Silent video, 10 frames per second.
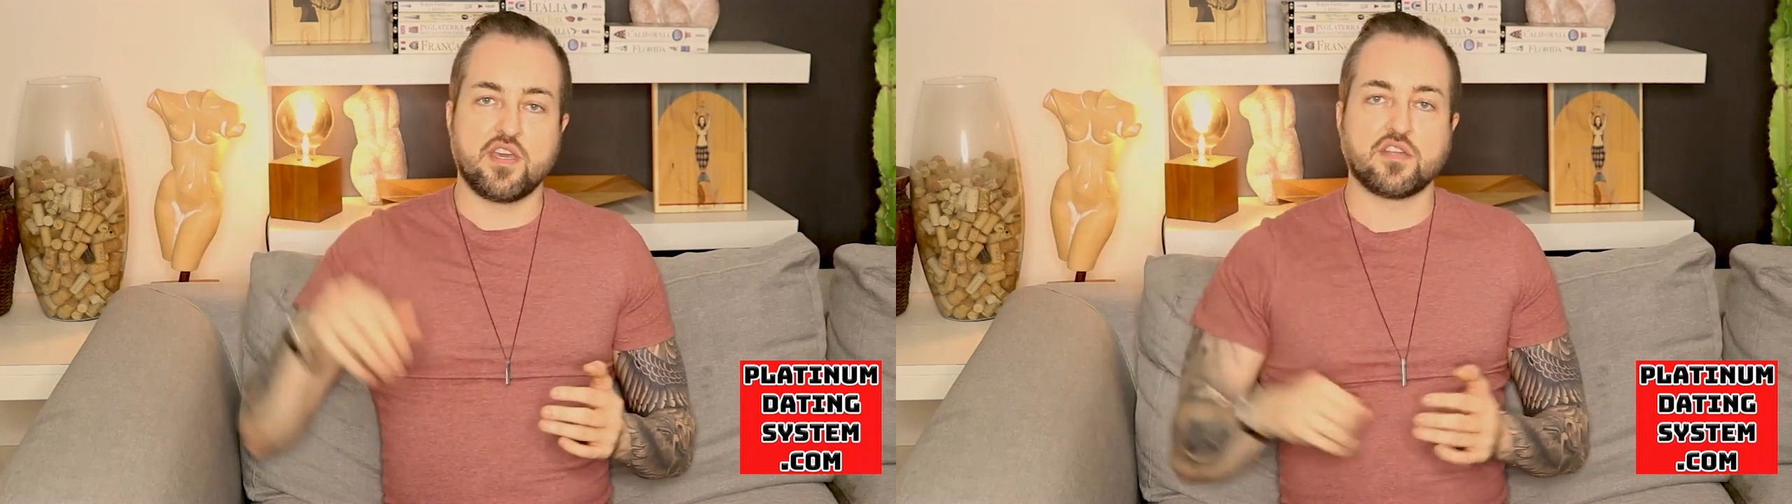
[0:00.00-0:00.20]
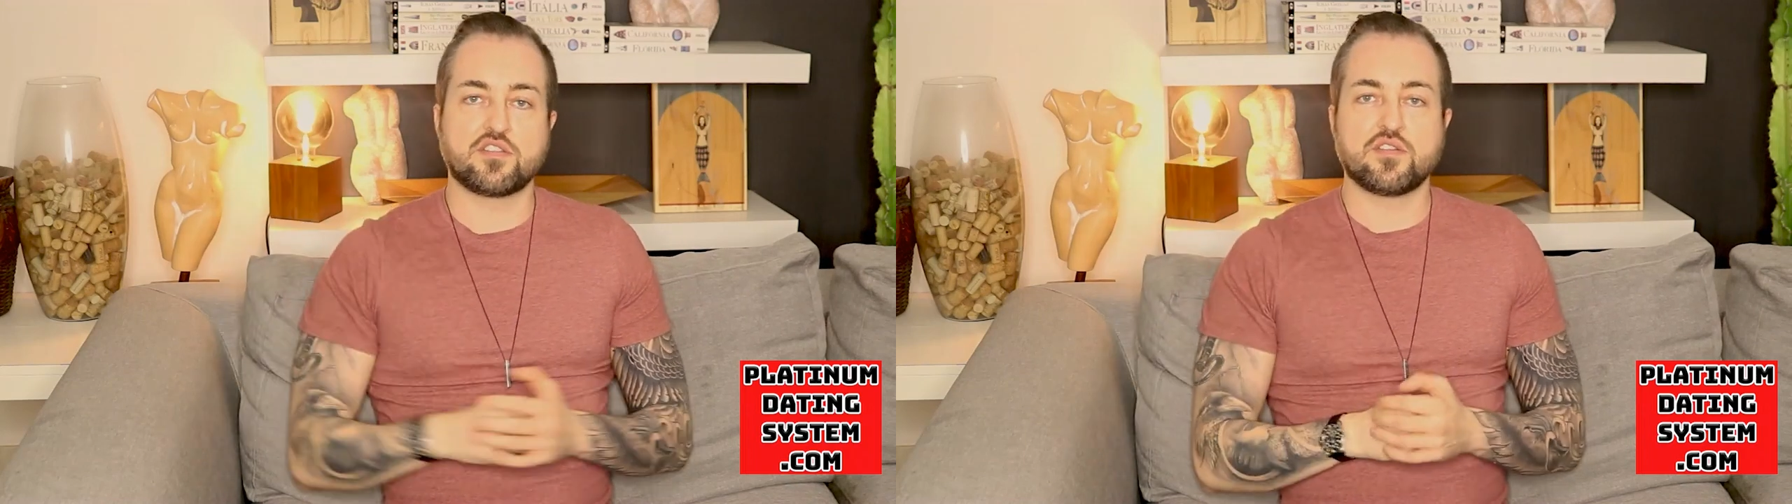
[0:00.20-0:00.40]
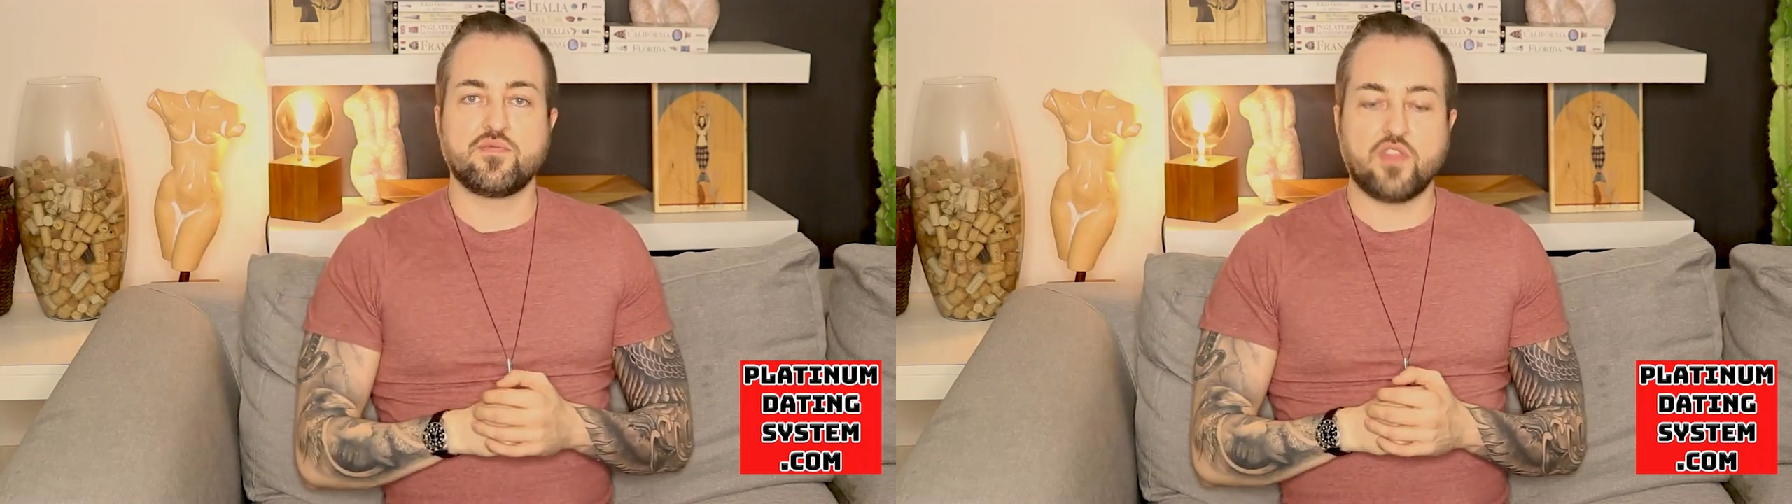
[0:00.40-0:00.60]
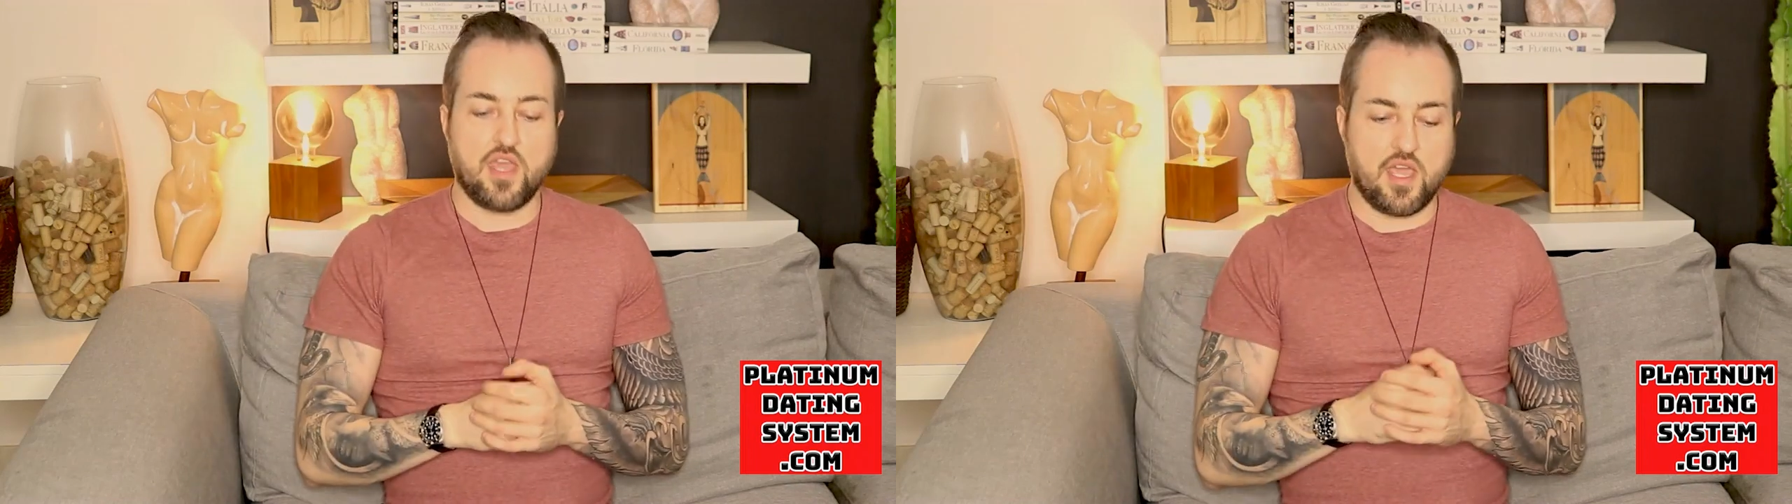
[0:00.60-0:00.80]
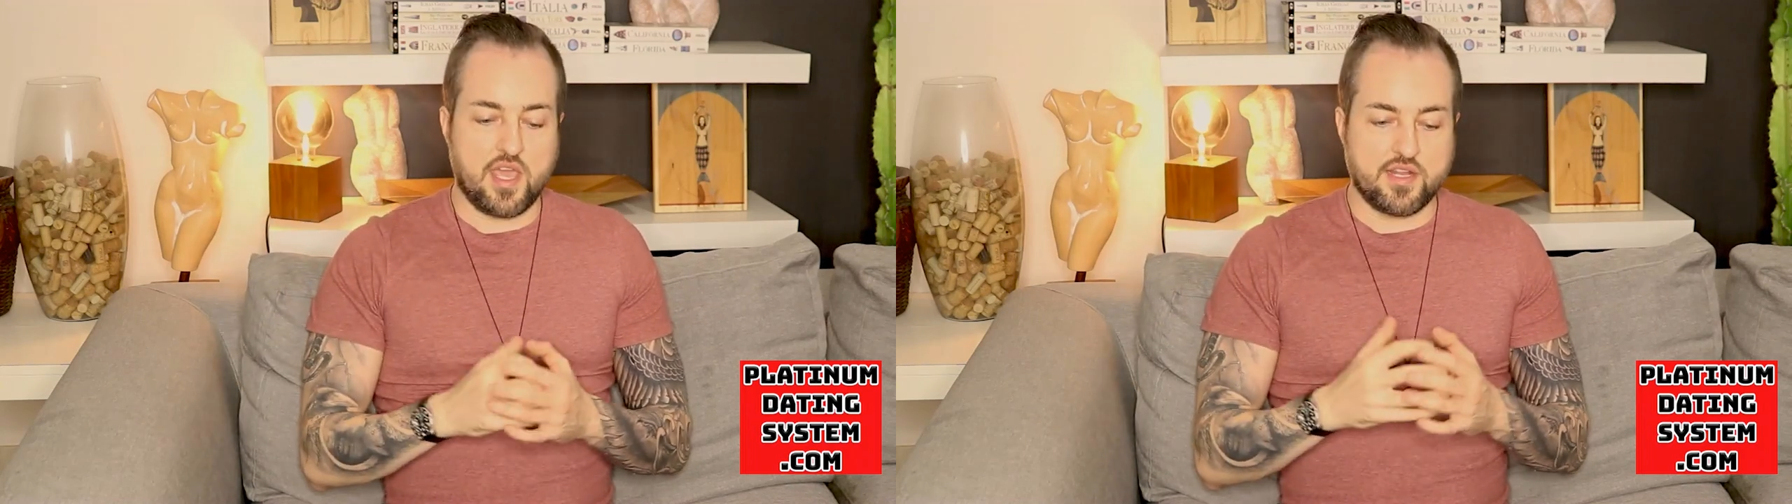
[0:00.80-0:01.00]
things,
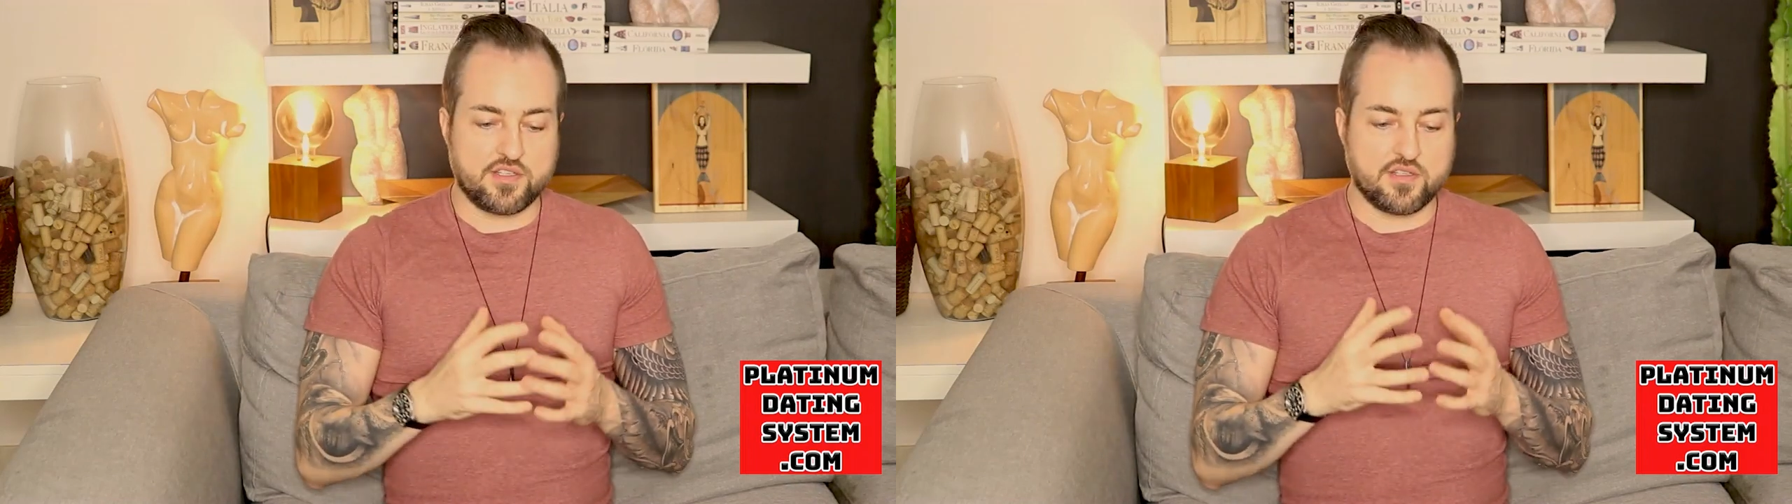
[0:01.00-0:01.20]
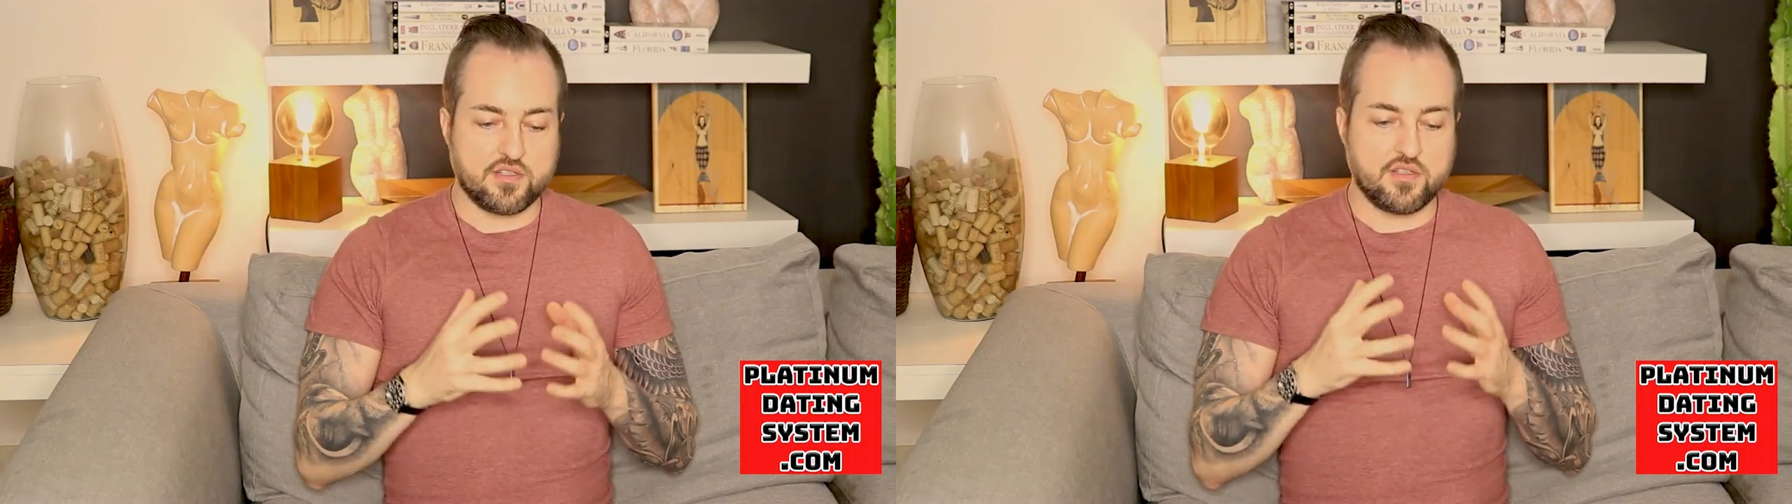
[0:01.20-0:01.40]
and